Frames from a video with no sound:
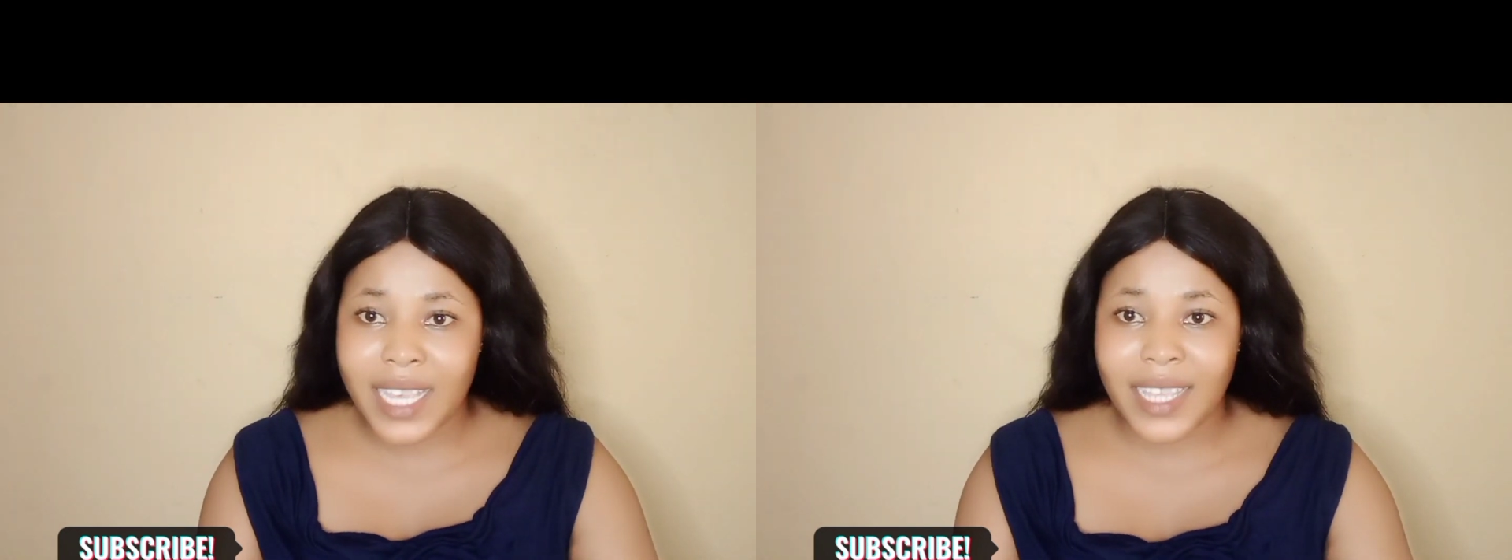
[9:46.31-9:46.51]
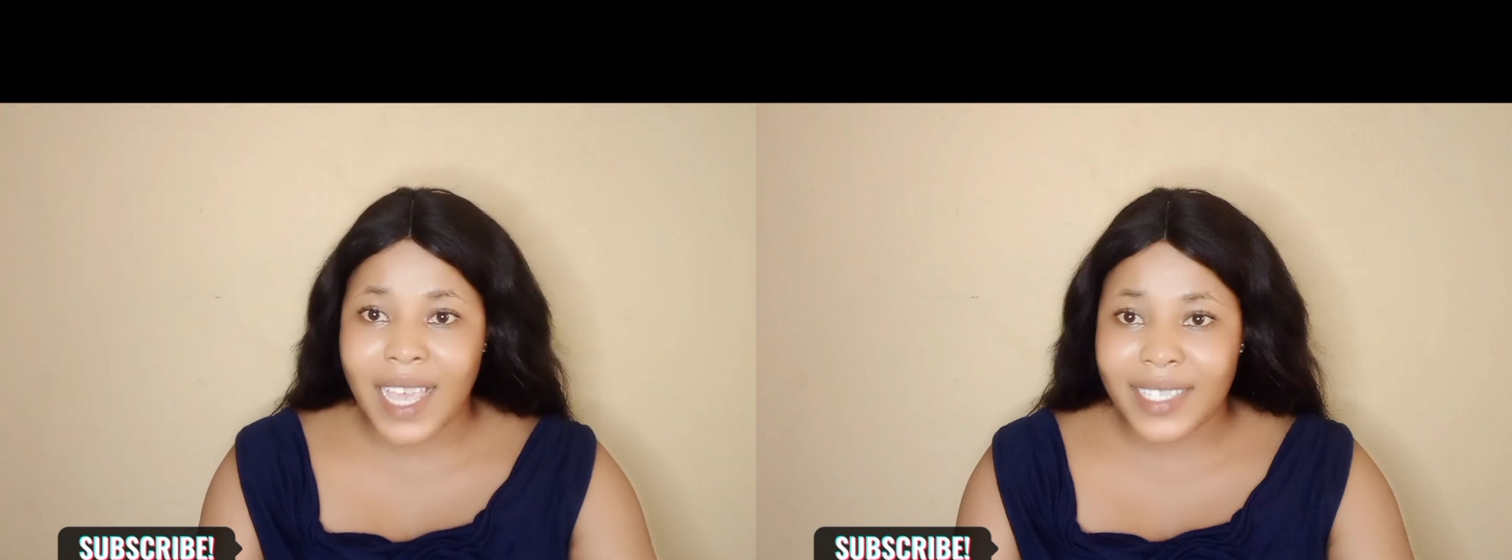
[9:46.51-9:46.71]

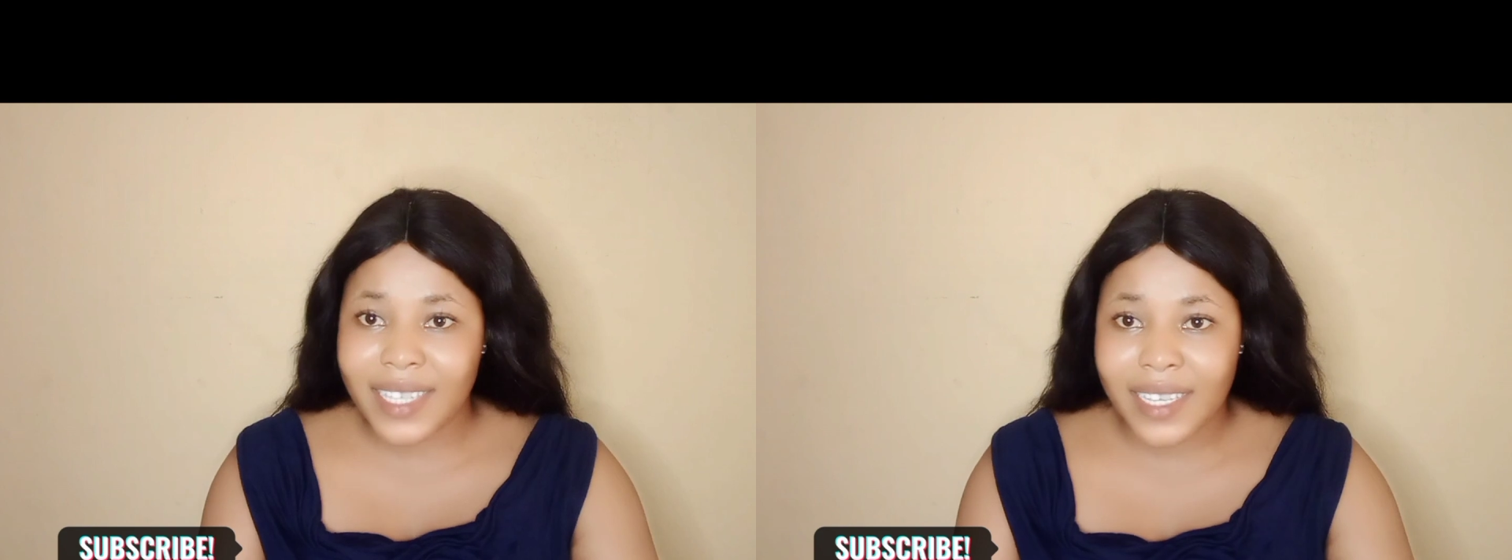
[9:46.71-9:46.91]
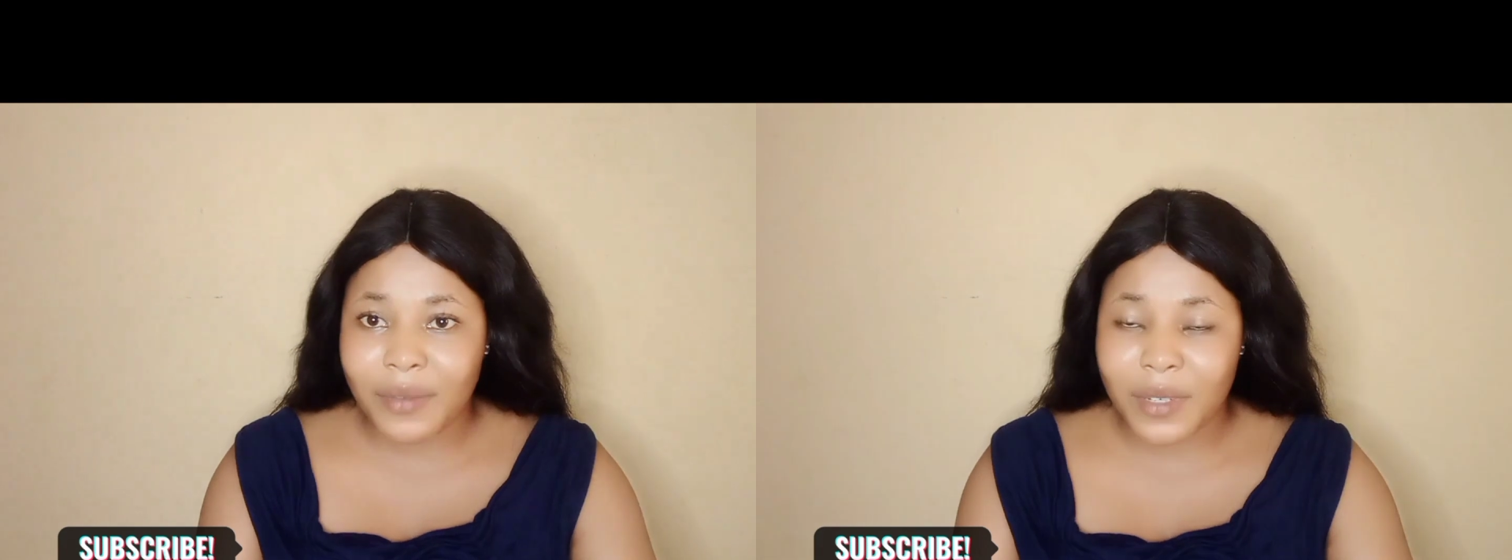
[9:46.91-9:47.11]
they
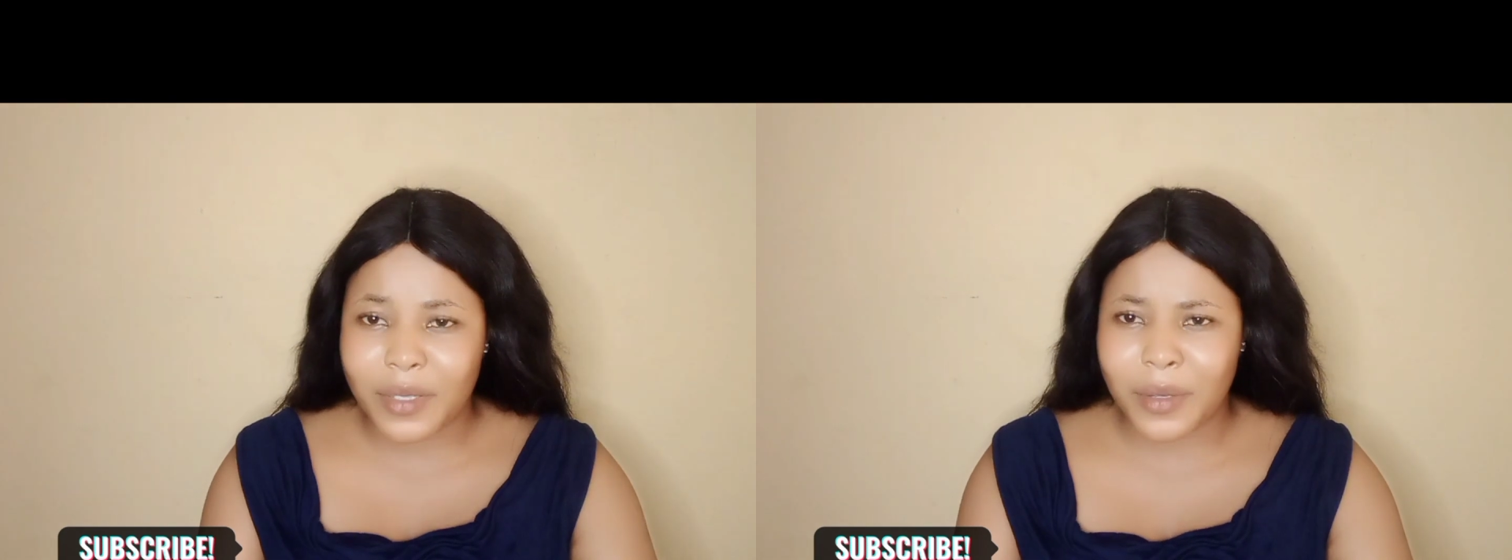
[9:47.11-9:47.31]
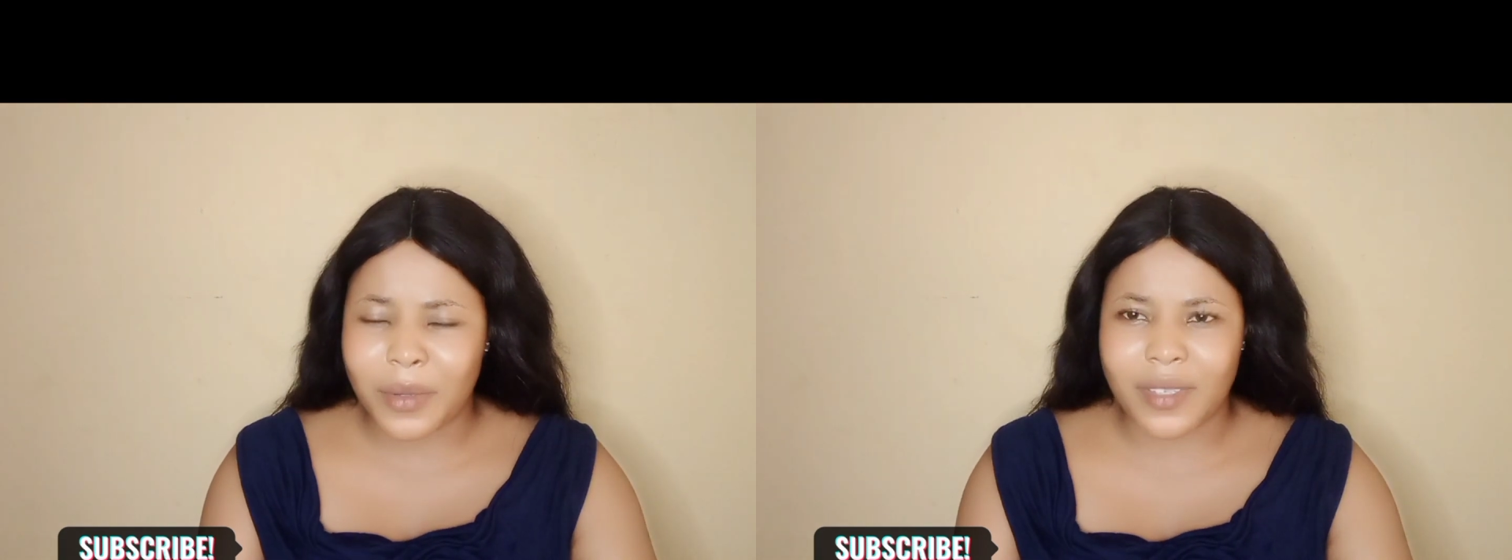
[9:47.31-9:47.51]
started seeing
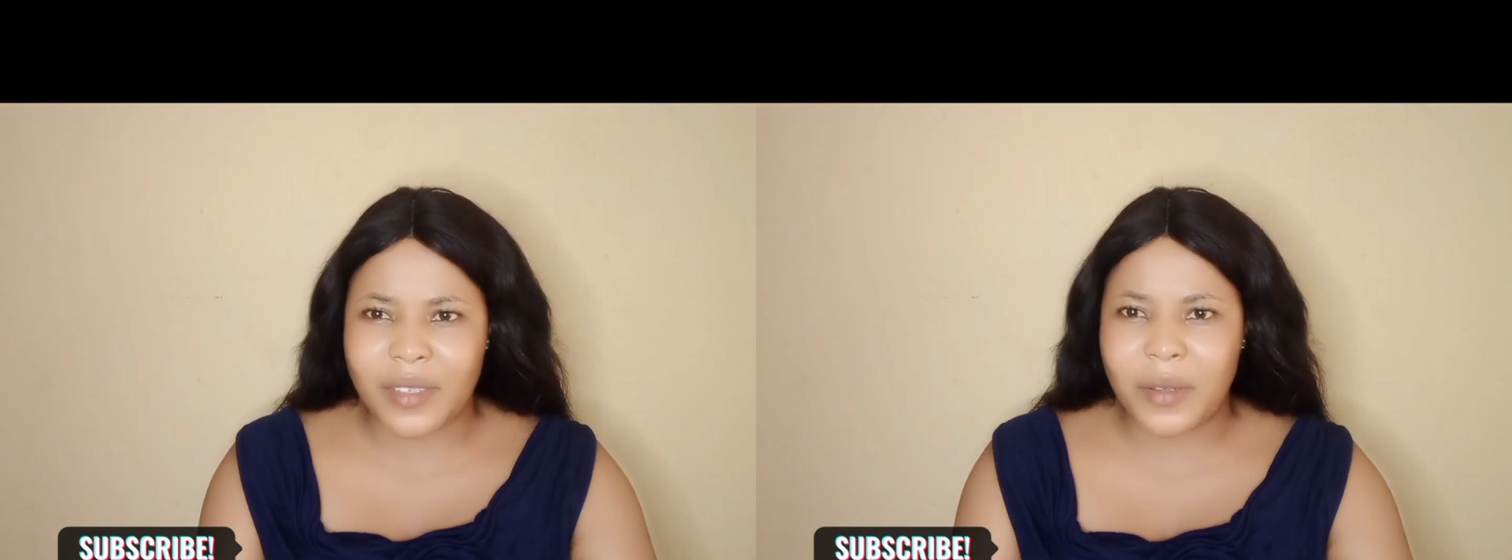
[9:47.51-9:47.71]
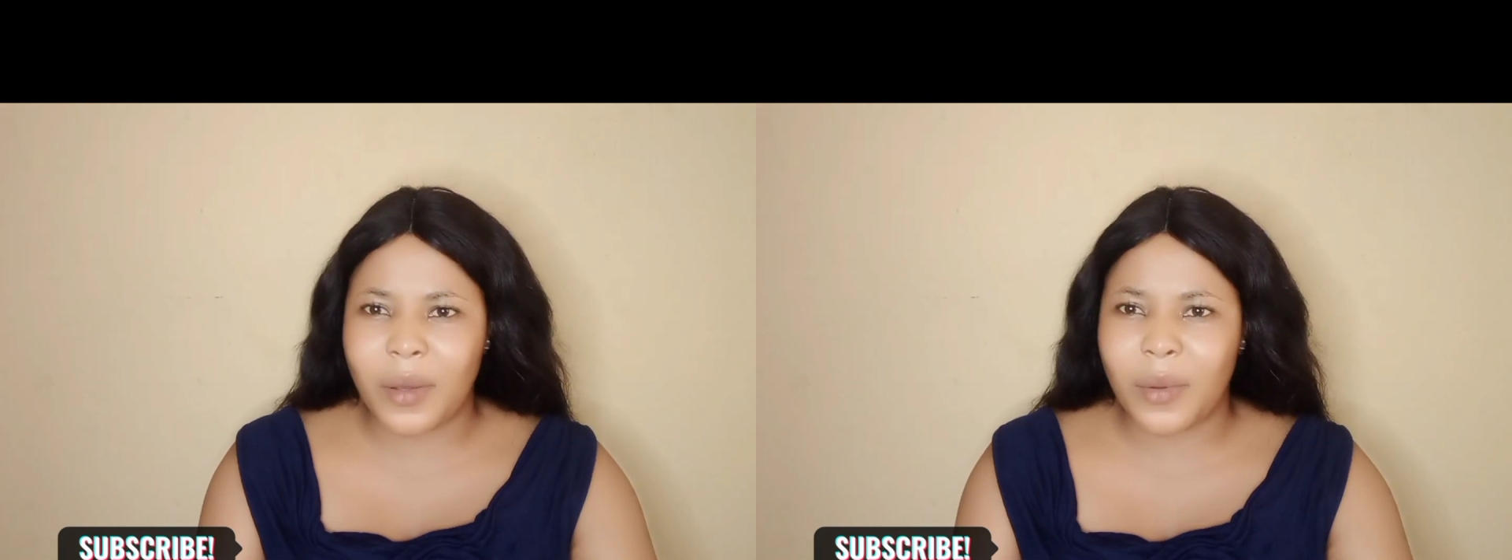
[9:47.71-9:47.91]

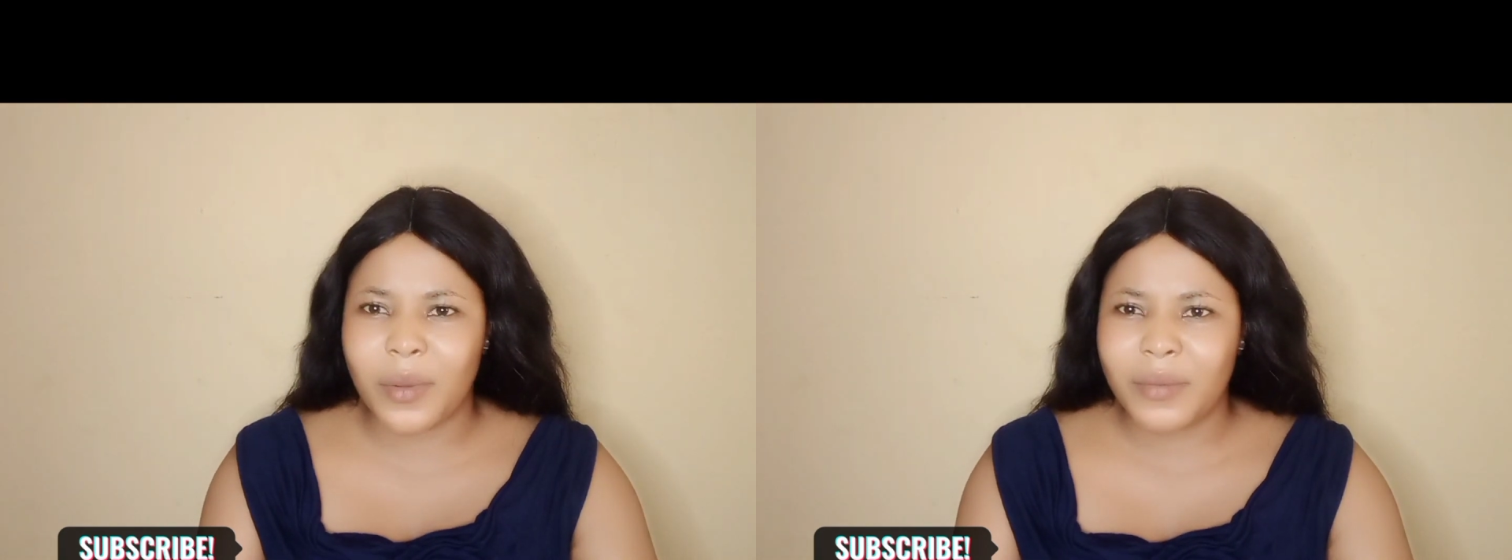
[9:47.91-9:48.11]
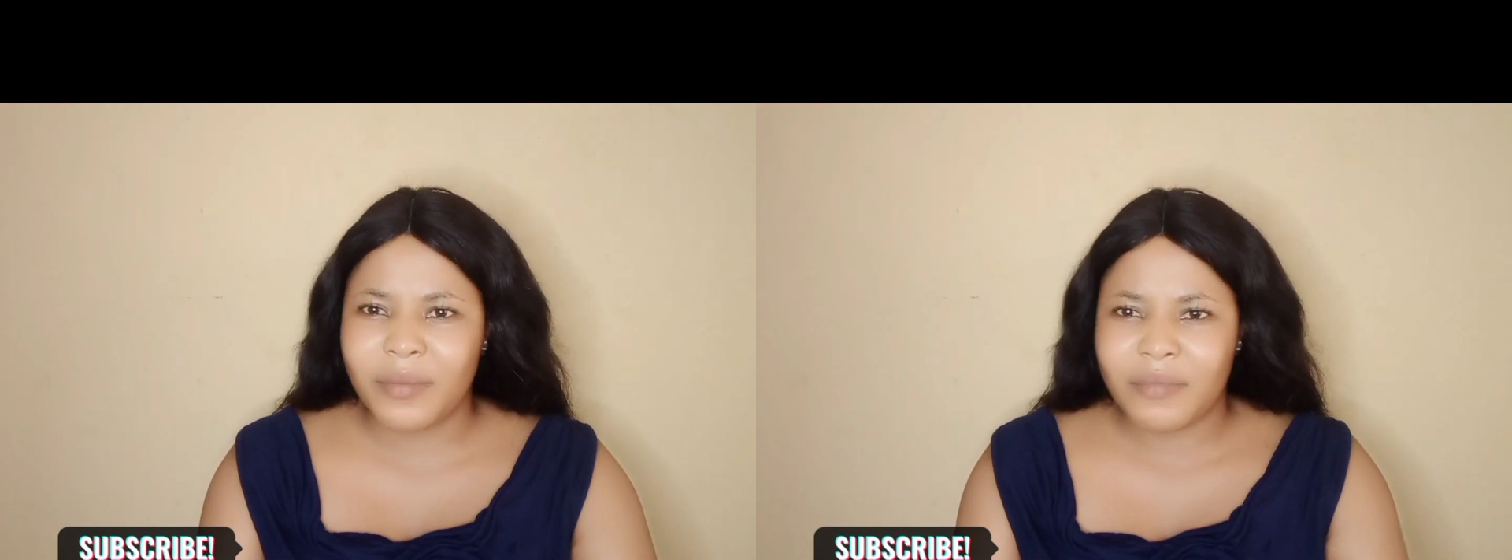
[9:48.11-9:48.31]
results.
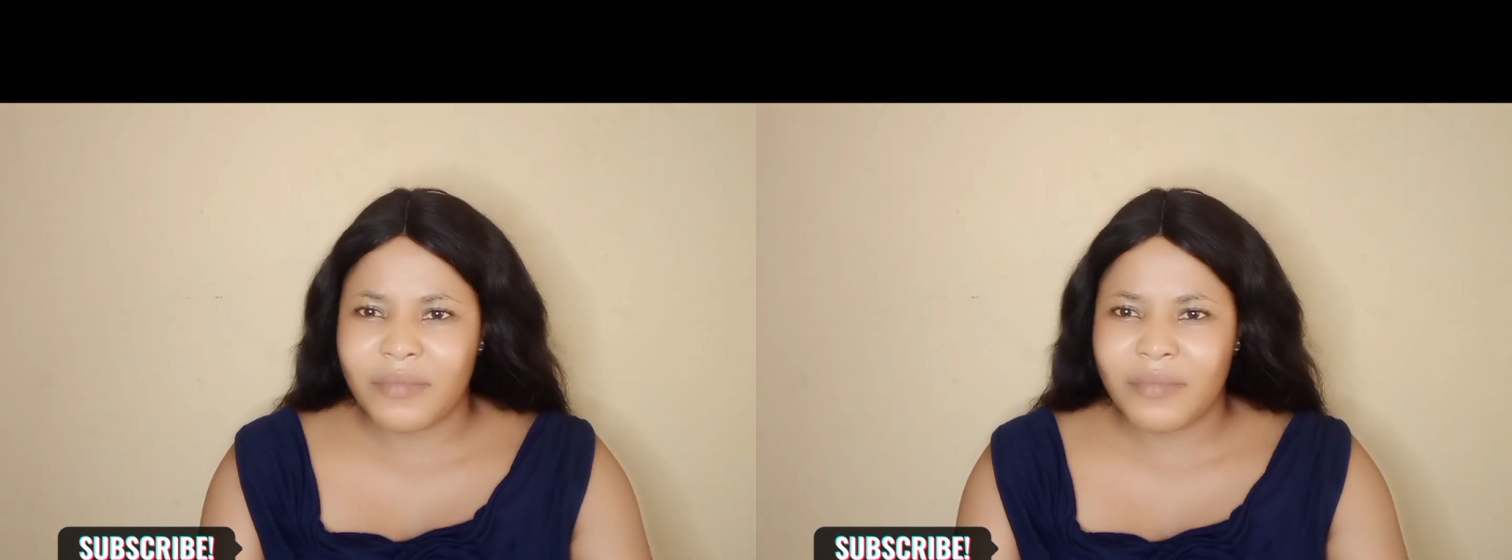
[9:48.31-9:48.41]
So